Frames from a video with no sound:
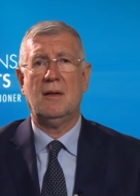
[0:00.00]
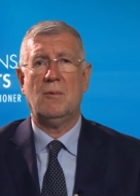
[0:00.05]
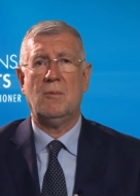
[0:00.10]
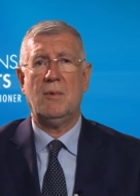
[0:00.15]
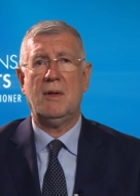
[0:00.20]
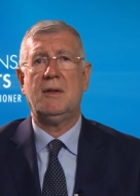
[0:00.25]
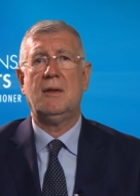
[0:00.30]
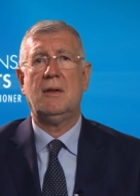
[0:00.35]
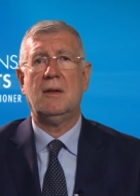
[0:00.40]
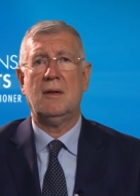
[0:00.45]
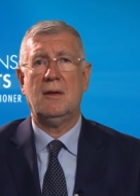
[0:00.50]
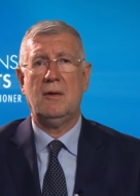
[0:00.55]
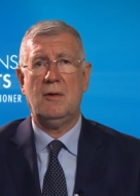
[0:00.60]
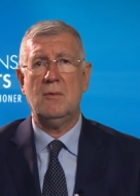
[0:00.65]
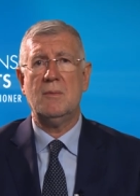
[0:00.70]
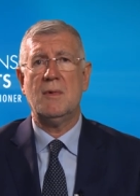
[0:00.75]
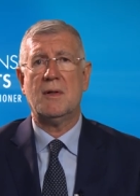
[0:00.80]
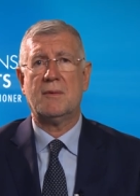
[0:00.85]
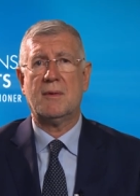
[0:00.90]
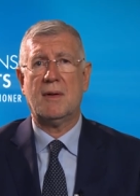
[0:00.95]
with
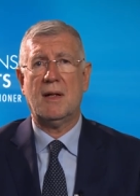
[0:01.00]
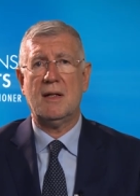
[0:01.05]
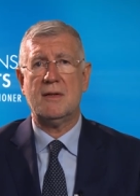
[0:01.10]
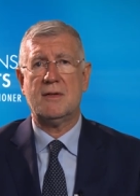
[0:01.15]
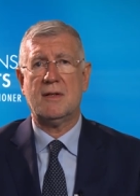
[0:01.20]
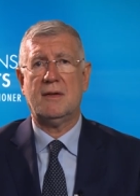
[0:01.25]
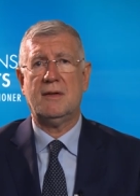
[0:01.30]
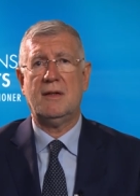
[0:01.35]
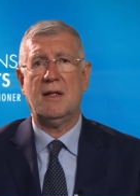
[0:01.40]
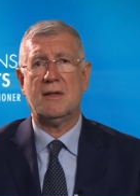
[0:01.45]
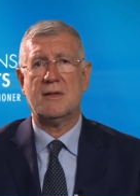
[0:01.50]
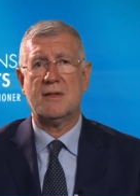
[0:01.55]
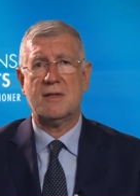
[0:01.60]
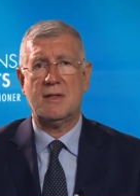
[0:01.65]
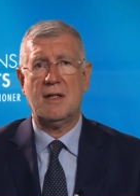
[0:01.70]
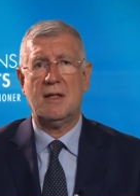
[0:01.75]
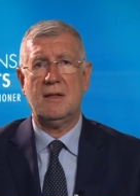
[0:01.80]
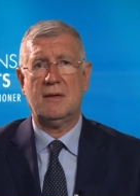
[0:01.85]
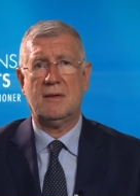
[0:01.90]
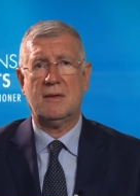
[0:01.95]
human rights at their
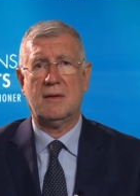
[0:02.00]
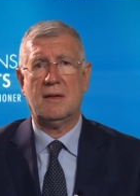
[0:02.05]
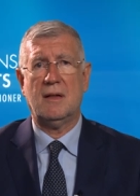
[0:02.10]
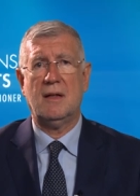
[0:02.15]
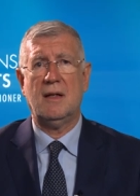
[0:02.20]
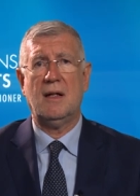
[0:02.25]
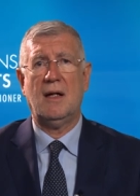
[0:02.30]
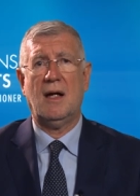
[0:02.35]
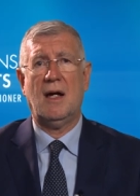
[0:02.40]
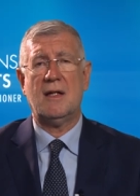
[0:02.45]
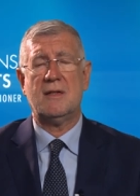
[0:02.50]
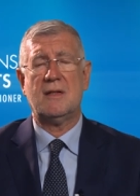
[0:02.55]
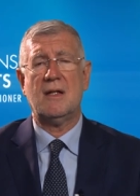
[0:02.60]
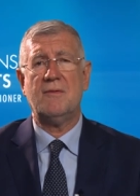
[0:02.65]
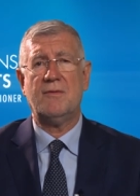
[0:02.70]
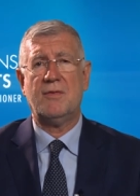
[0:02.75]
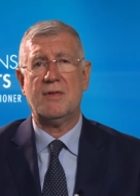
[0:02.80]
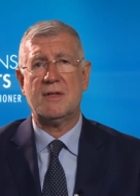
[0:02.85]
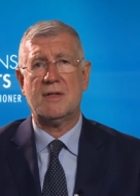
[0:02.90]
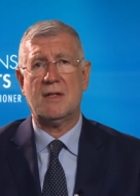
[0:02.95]
center, as
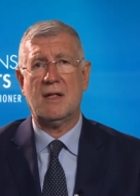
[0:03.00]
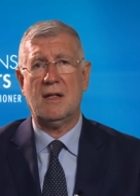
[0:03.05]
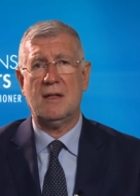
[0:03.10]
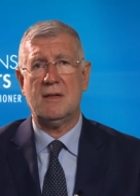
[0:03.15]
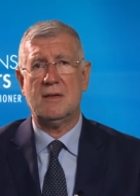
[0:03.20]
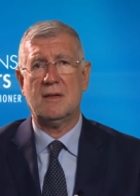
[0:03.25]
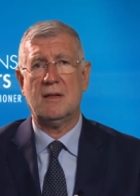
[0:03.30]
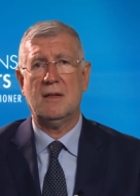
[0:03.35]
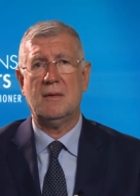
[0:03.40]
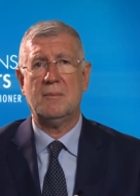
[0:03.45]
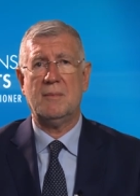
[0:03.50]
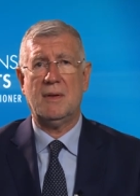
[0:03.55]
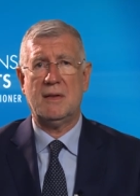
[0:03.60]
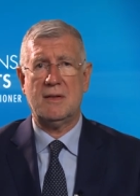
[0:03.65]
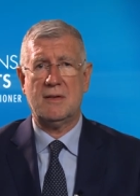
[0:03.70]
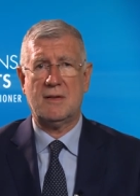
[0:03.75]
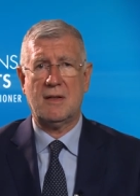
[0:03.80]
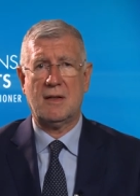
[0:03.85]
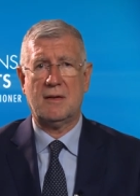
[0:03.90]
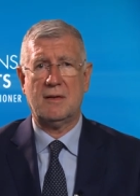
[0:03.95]
emphasized by
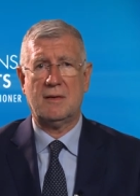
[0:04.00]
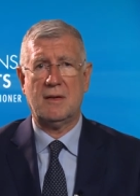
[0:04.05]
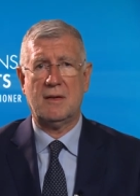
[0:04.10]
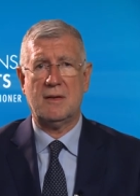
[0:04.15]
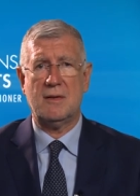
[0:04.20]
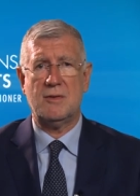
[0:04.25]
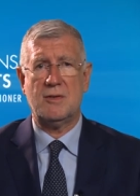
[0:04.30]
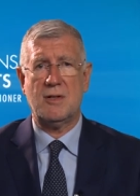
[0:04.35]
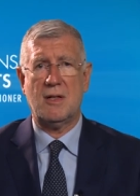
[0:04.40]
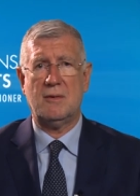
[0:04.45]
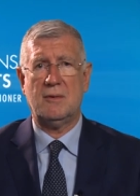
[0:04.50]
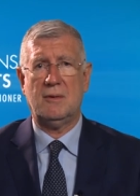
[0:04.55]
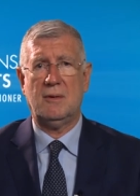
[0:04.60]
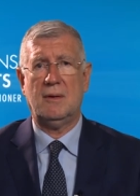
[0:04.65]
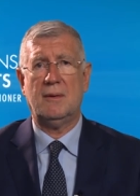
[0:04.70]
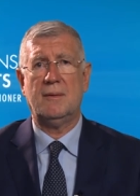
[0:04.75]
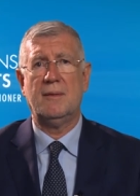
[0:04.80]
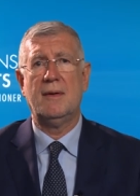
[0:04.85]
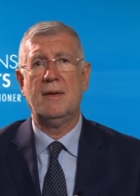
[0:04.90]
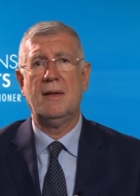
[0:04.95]
the Secretary
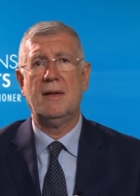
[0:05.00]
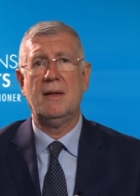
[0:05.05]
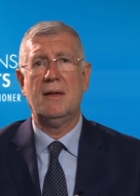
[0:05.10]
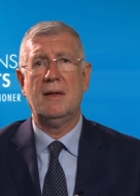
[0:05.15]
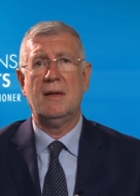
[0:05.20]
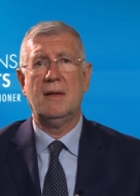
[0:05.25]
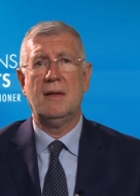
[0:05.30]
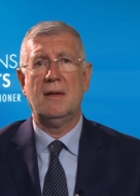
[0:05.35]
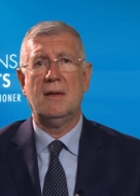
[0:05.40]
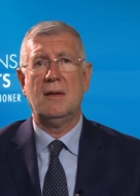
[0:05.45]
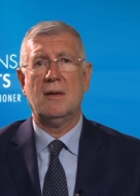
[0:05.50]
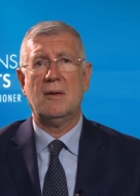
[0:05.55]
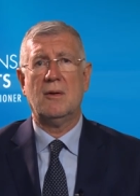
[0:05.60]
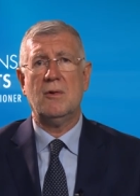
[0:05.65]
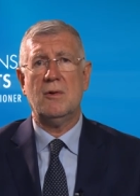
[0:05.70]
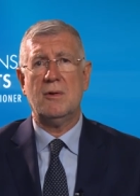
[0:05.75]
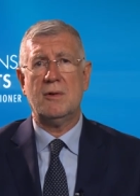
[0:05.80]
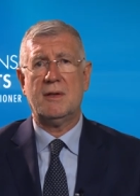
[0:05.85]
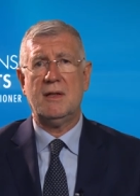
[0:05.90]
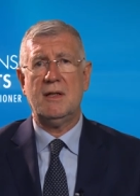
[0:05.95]
General.
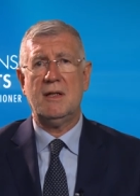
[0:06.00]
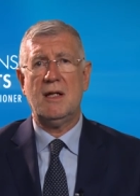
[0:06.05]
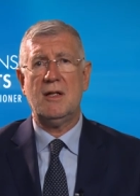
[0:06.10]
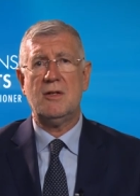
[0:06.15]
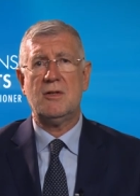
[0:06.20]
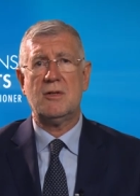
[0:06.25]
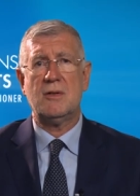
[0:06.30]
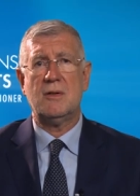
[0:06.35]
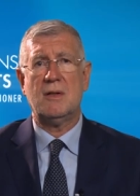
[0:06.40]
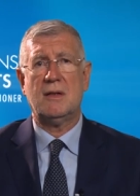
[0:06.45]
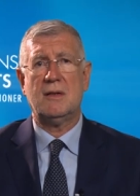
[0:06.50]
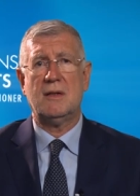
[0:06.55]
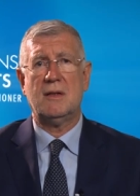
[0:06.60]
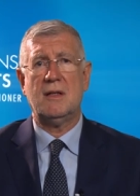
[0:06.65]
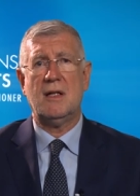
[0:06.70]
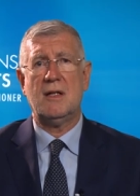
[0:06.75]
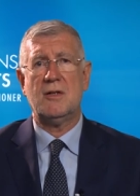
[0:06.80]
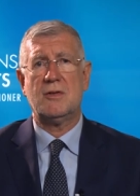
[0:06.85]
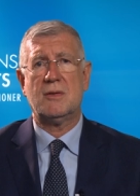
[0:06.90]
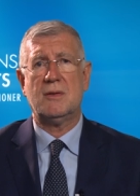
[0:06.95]
Coordination at the
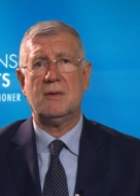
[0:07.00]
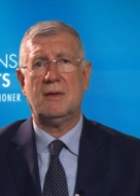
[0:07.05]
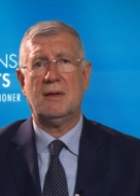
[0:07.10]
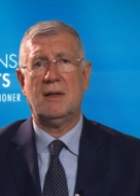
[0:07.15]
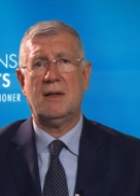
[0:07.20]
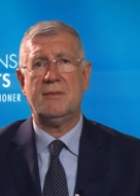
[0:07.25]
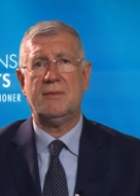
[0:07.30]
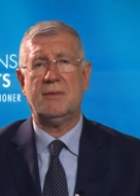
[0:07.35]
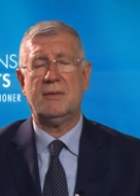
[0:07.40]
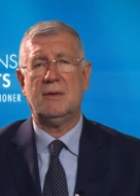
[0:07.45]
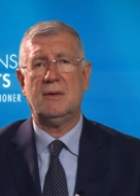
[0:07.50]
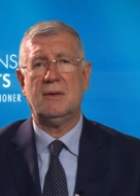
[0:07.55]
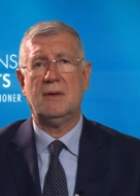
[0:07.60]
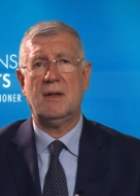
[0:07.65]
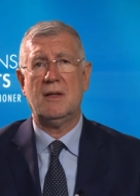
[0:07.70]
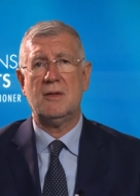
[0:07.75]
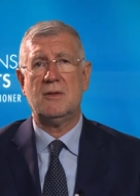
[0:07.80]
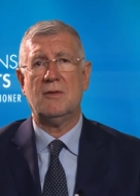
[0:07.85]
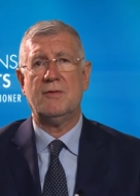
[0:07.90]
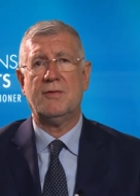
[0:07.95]
national level
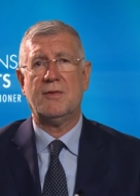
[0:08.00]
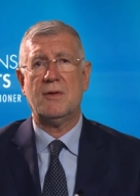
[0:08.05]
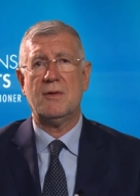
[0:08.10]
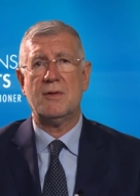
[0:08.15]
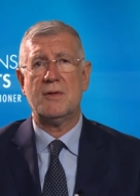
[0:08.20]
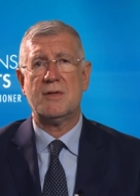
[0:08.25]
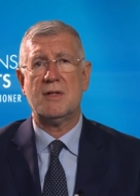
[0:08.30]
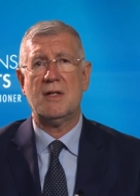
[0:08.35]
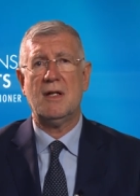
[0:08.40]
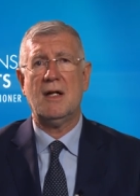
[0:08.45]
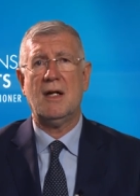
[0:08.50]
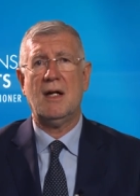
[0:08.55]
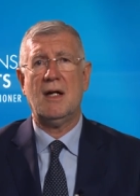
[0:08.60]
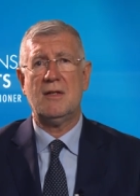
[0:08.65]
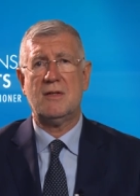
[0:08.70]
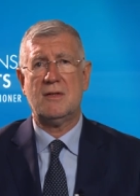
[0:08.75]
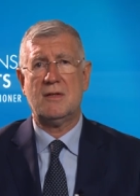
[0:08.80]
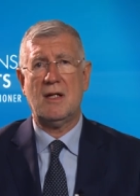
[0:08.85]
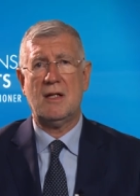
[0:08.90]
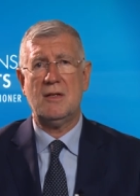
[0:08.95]
is, of course,
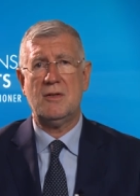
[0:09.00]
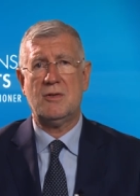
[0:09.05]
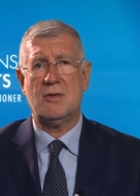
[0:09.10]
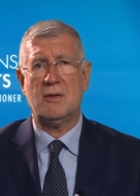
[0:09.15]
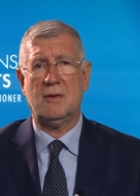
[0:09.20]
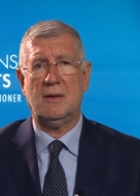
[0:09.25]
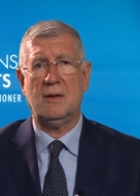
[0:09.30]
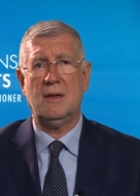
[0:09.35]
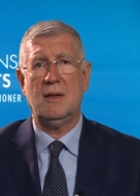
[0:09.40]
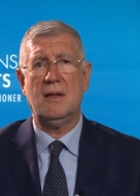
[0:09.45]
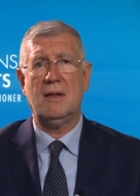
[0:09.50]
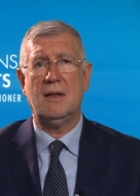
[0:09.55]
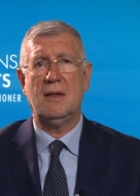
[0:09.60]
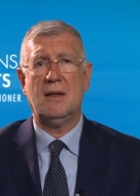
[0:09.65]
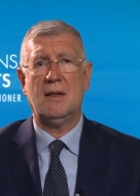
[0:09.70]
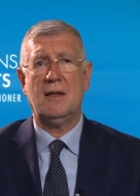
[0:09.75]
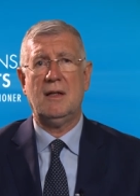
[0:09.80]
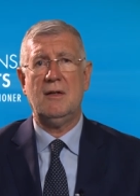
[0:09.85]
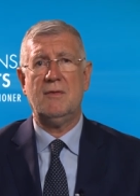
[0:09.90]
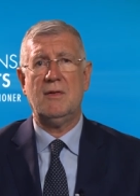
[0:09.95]
essential
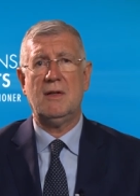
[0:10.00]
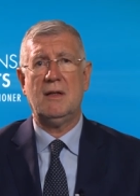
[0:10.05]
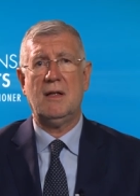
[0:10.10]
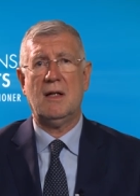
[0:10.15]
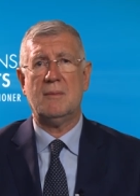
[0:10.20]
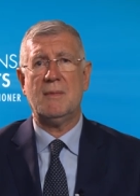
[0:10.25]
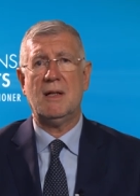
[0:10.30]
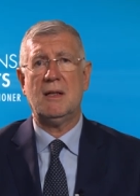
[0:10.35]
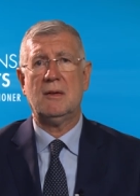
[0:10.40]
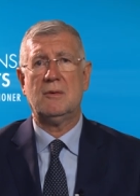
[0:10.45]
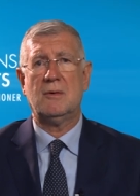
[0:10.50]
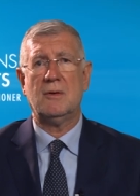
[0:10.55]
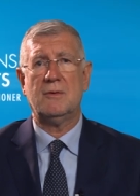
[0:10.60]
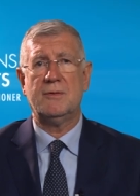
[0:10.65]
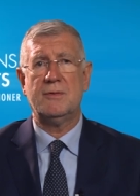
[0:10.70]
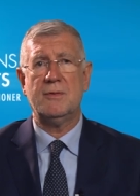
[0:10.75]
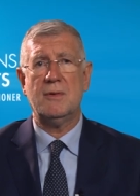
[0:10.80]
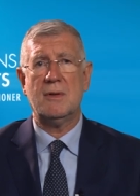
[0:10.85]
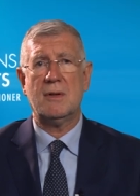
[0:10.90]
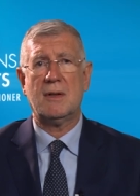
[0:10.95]
given the amount
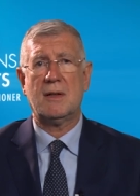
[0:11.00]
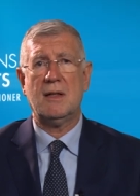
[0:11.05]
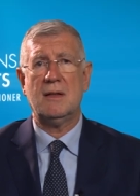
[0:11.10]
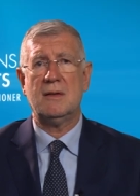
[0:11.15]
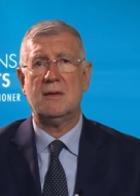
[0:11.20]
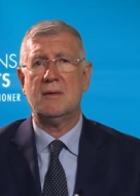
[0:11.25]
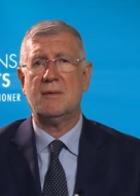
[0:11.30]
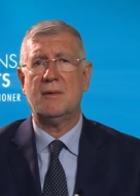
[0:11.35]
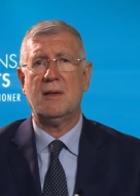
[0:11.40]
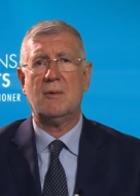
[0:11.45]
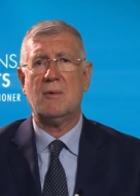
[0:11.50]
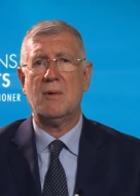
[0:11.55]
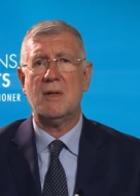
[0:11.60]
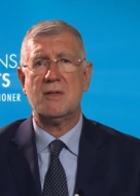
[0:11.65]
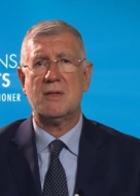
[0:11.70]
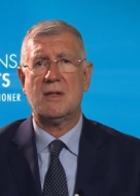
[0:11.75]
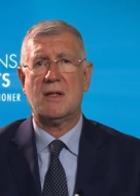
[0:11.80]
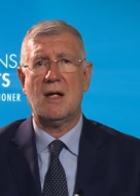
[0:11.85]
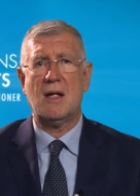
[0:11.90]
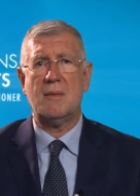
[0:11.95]
of work and the
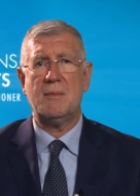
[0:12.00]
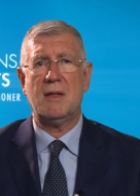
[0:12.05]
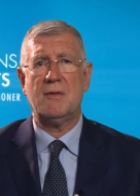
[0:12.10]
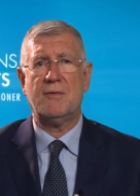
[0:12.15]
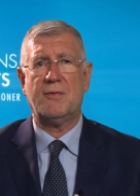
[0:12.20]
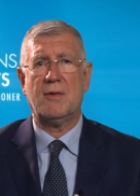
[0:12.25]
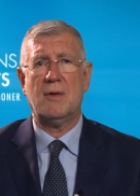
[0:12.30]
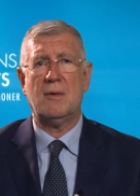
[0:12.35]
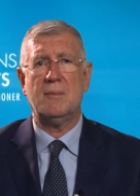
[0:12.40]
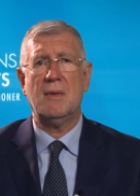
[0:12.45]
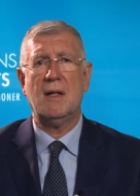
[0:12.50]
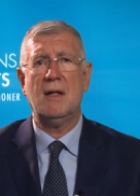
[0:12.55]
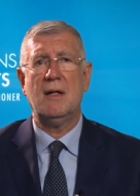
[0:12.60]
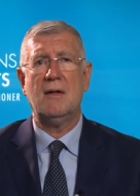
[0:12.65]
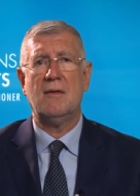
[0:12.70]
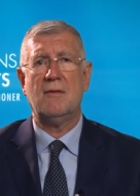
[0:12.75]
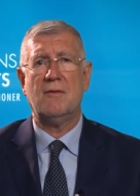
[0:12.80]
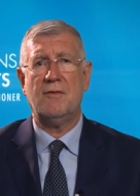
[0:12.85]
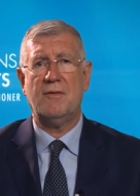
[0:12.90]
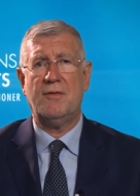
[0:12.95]
requests coming from
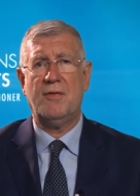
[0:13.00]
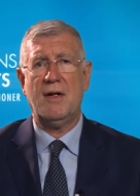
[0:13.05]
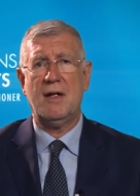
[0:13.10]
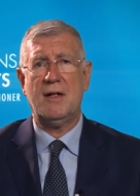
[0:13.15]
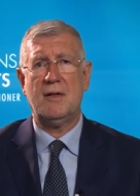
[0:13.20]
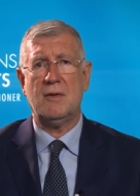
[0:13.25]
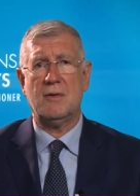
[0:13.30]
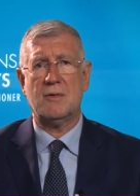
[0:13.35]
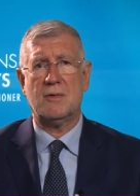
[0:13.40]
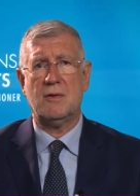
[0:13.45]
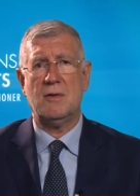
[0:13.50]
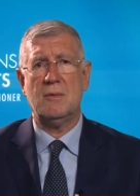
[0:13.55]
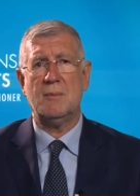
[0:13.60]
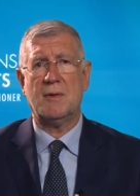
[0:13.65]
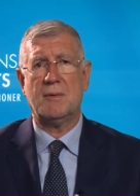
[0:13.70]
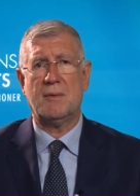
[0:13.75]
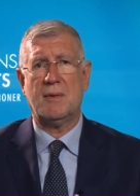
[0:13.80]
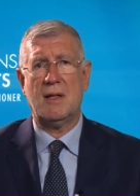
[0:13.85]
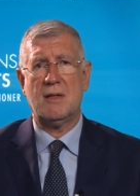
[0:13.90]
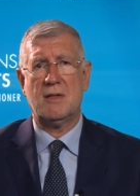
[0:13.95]
various
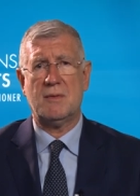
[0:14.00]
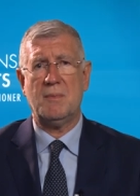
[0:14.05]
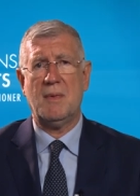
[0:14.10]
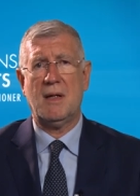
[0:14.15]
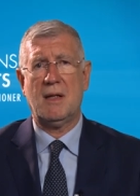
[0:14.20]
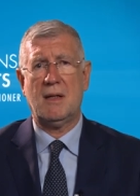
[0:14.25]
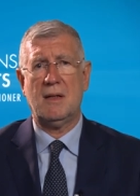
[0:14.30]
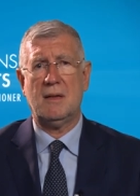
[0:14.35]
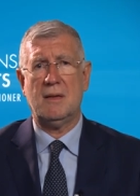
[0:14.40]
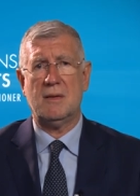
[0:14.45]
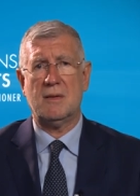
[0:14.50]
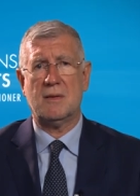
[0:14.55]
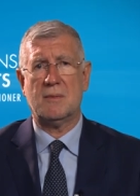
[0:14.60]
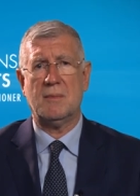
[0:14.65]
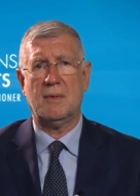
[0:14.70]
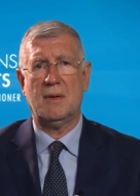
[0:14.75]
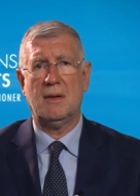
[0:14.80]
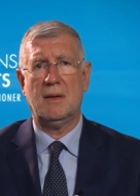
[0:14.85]
human rights mechanisms.